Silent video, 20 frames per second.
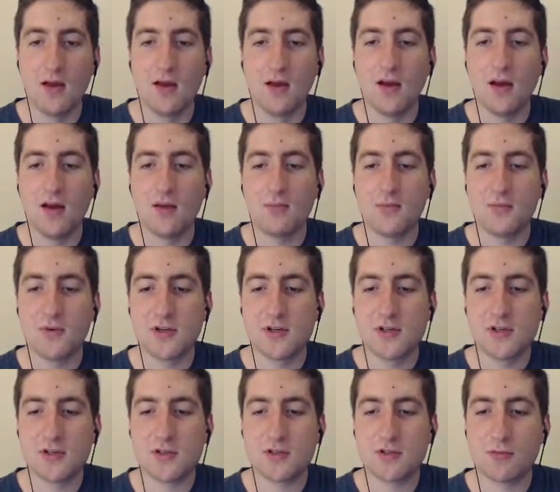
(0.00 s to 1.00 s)
yep,
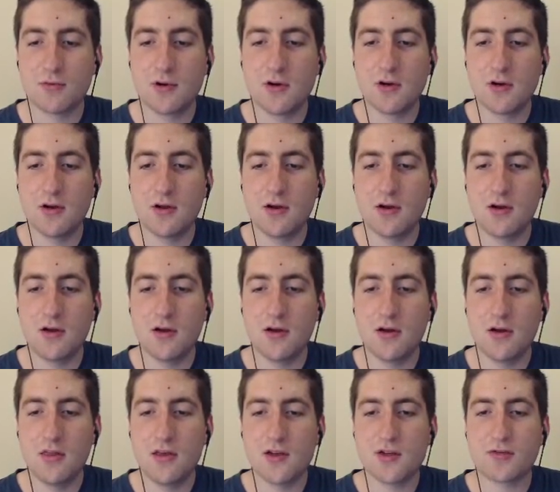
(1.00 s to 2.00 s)
just working
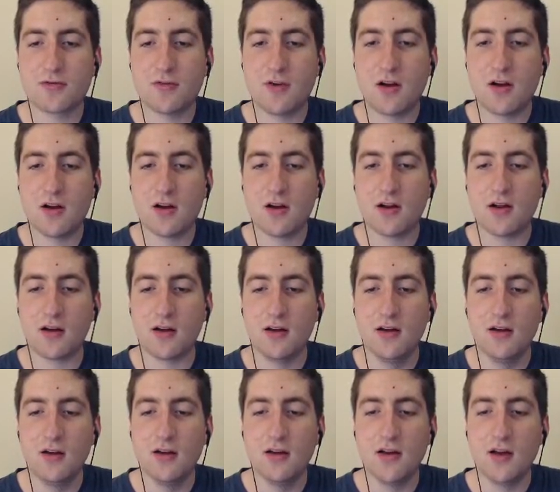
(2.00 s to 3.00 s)
on this rock.
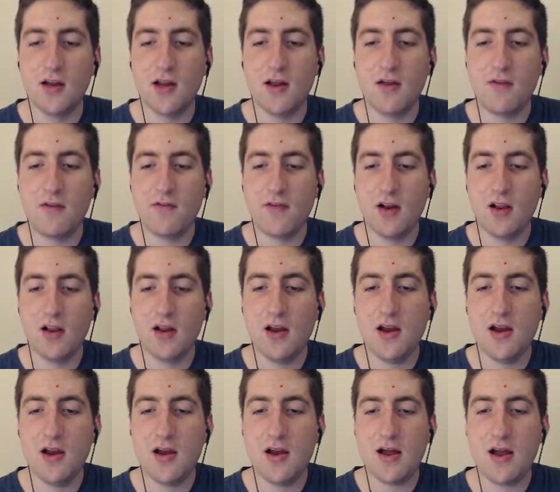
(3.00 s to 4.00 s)

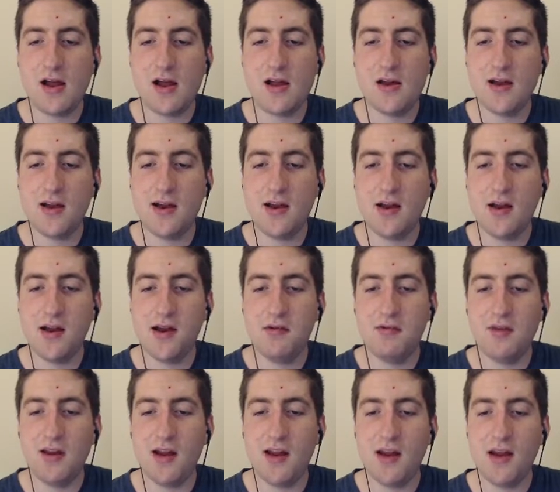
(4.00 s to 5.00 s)
Definitely not any
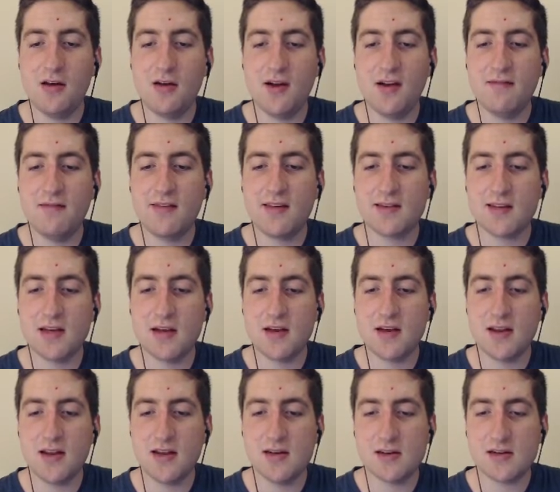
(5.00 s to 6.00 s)
leader of the
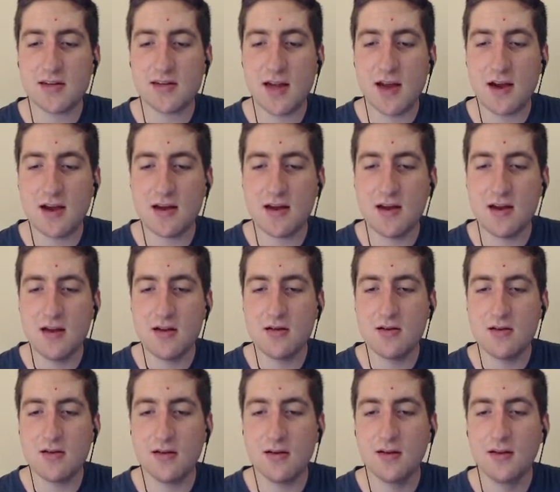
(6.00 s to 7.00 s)
city inside
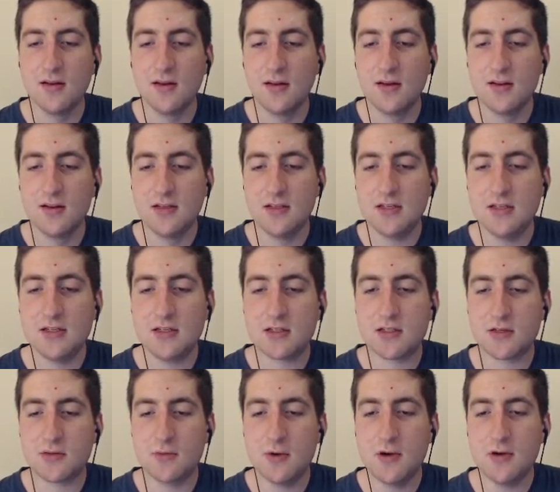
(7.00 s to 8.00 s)
here.
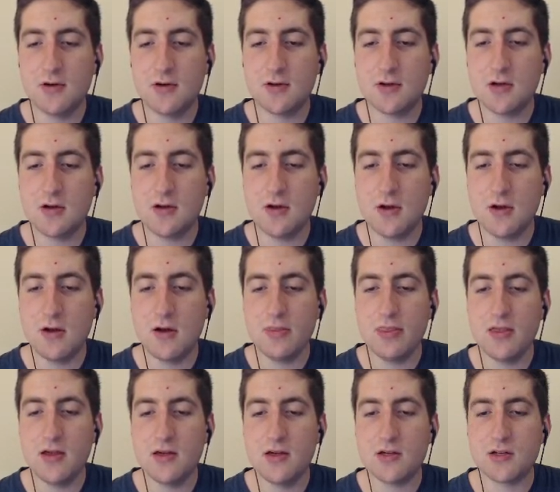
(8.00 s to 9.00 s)
Just working
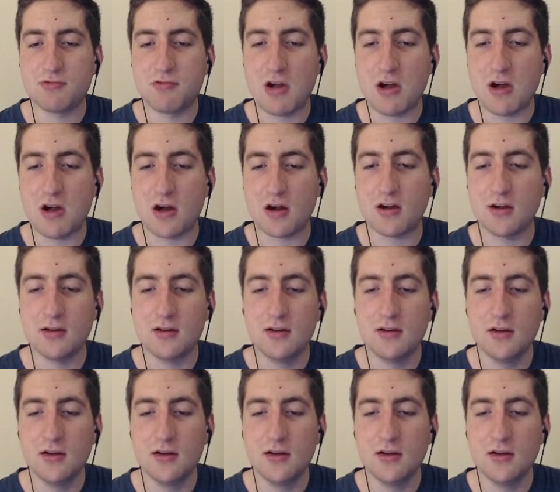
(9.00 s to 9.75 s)
on this rock.